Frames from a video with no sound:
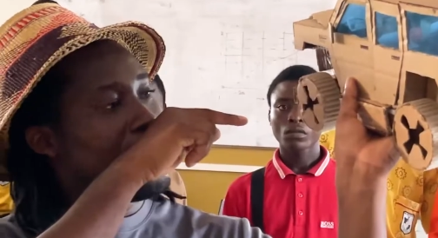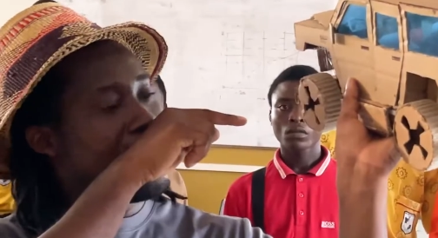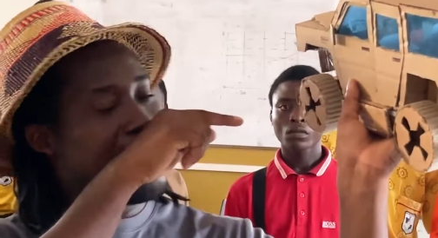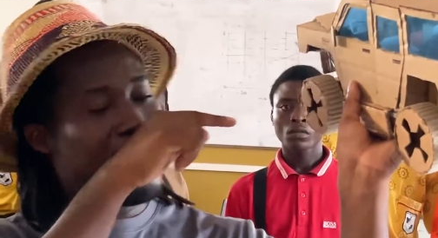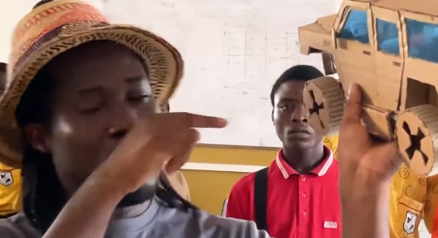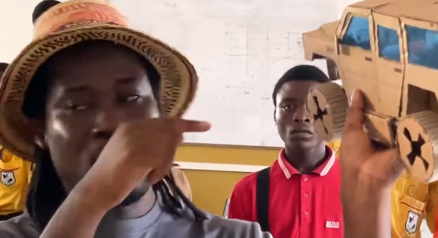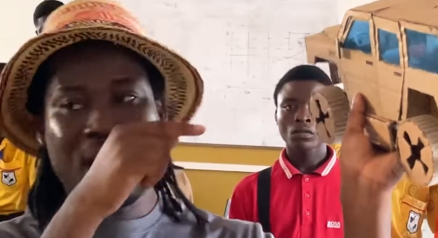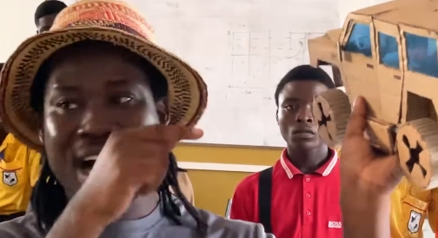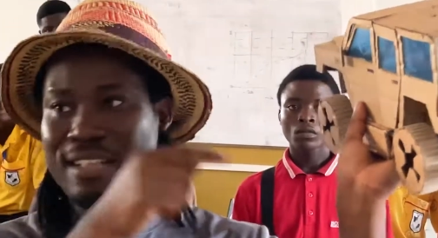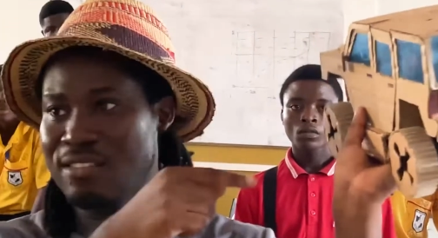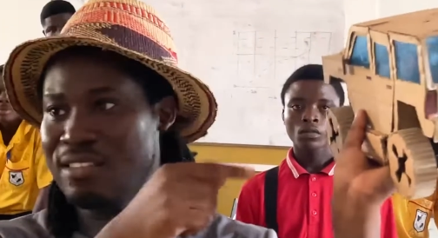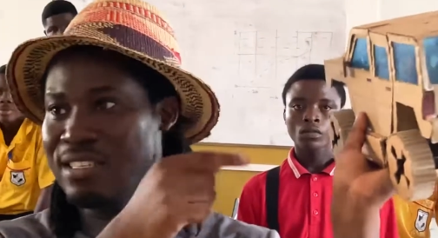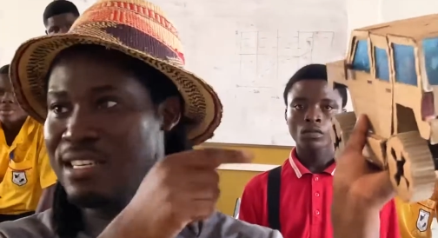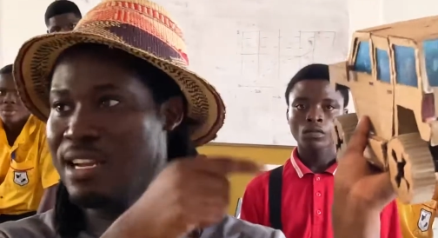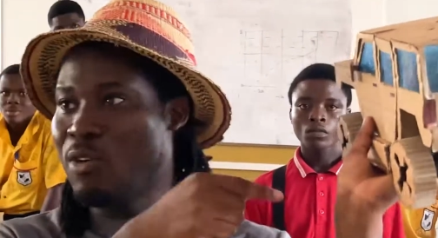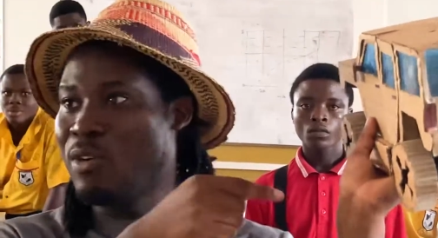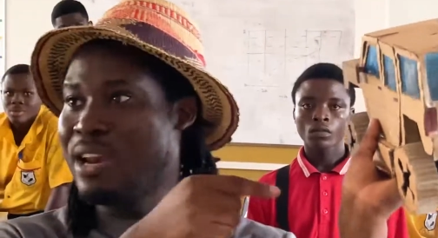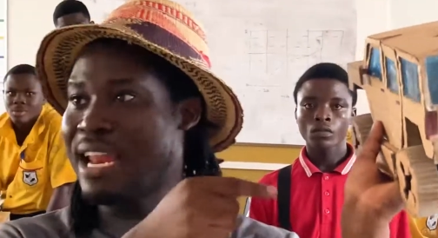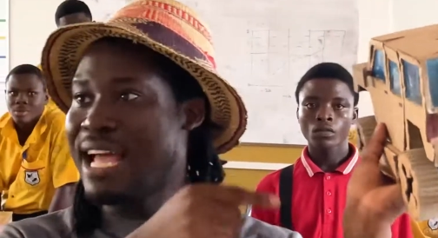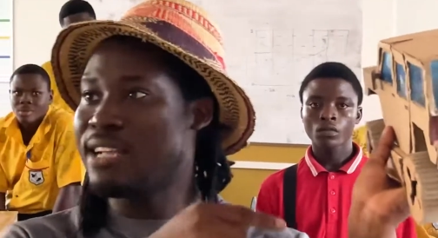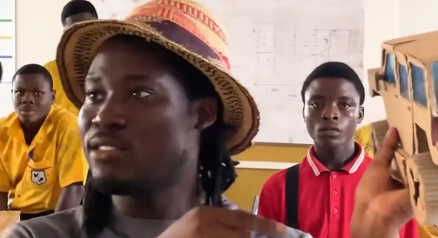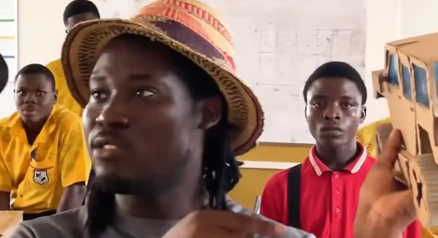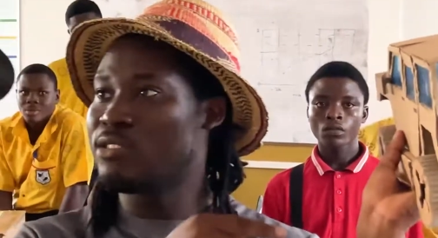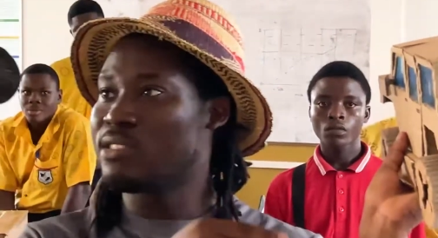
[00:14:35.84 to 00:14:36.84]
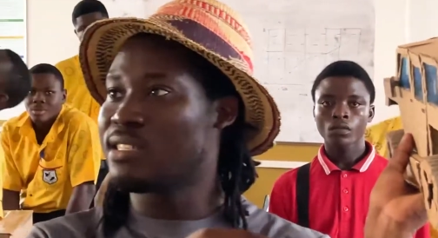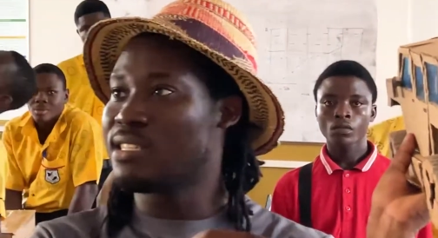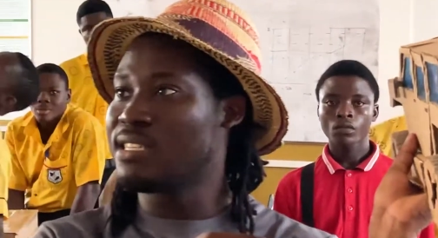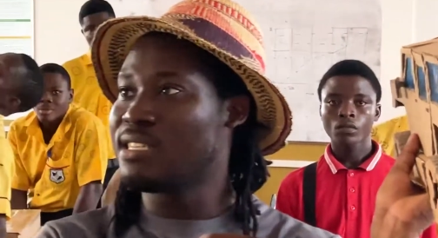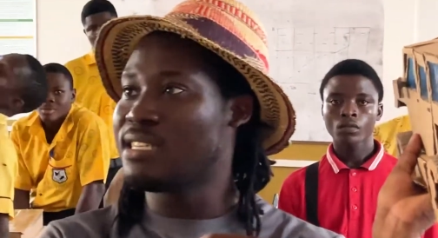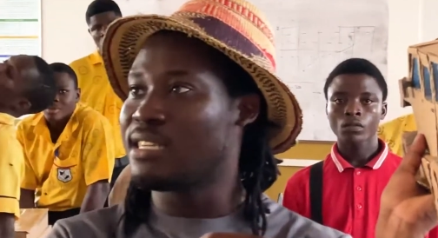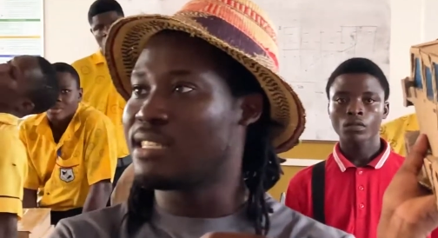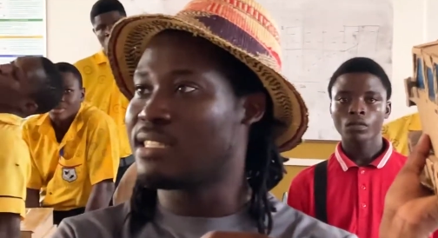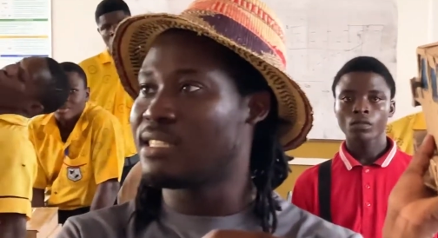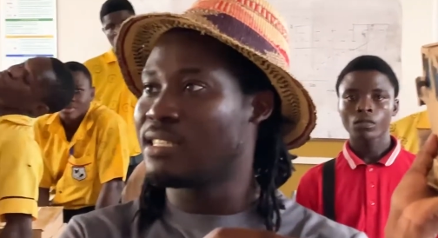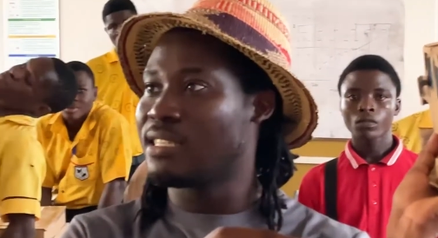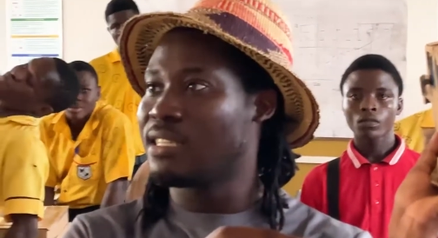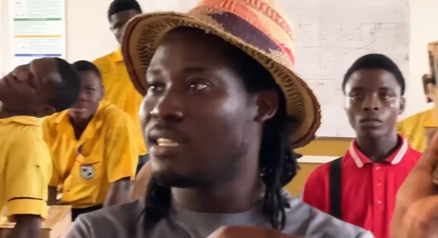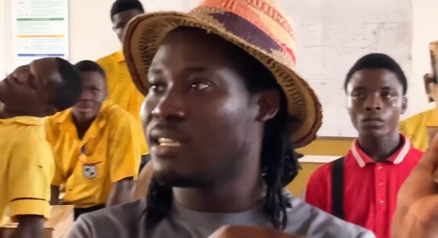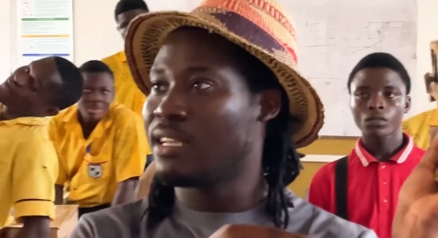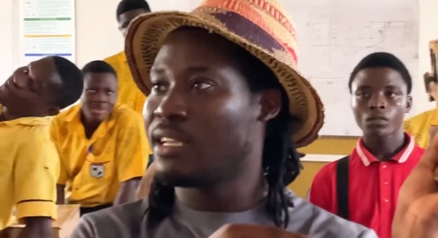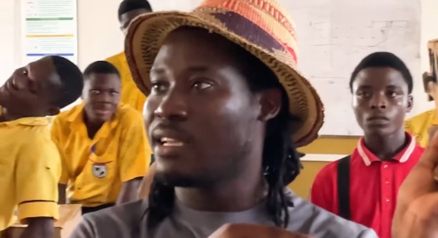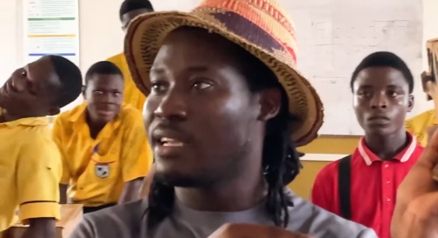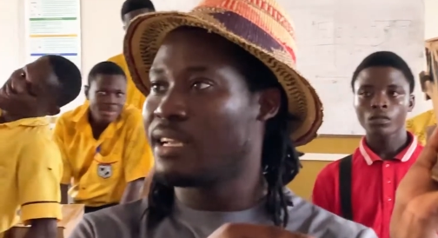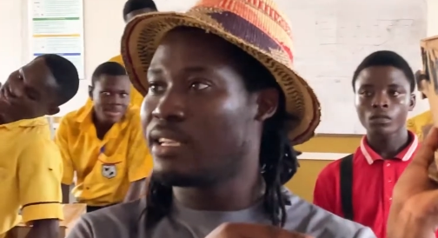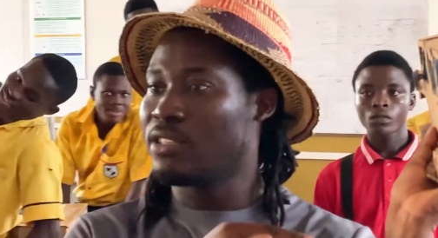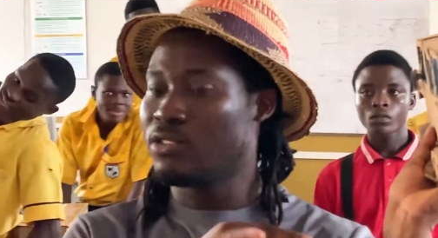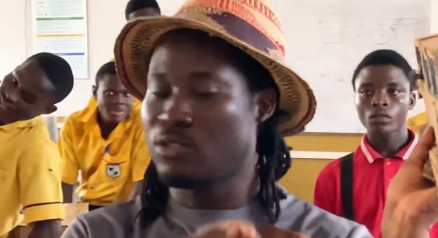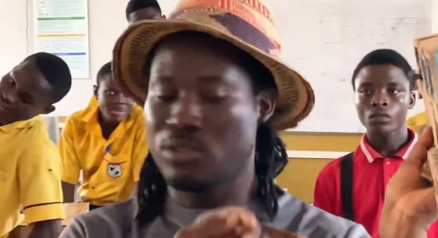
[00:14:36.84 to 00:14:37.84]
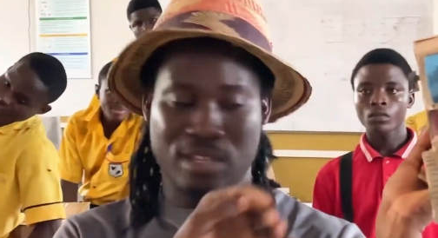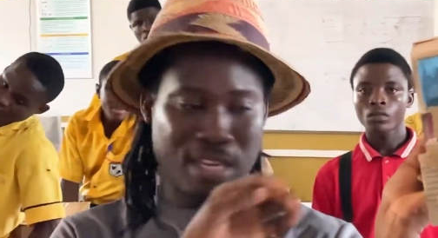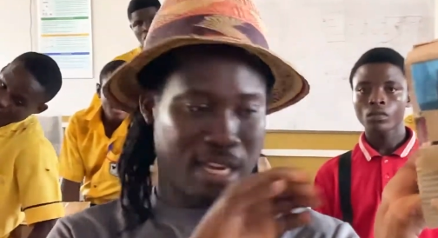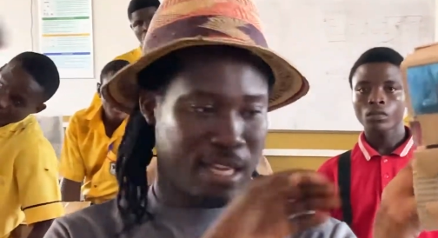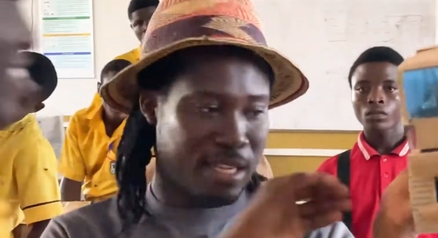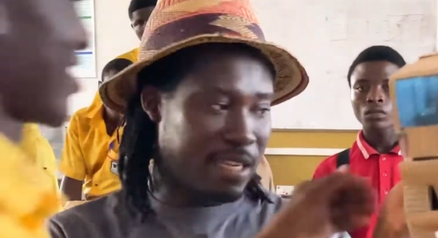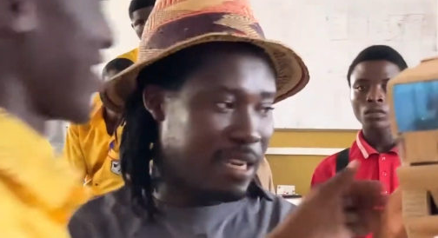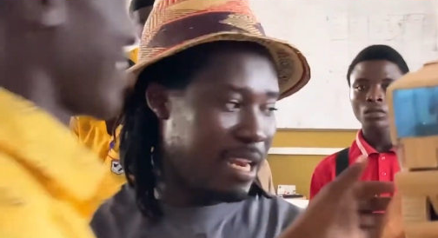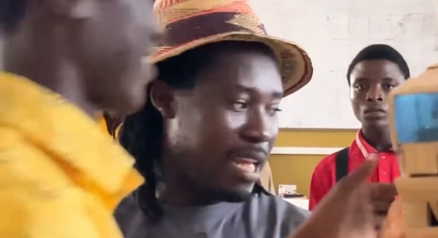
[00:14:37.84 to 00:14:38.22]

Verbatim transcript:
Speaker 1: They, I think they would like to see it. Okay. Let,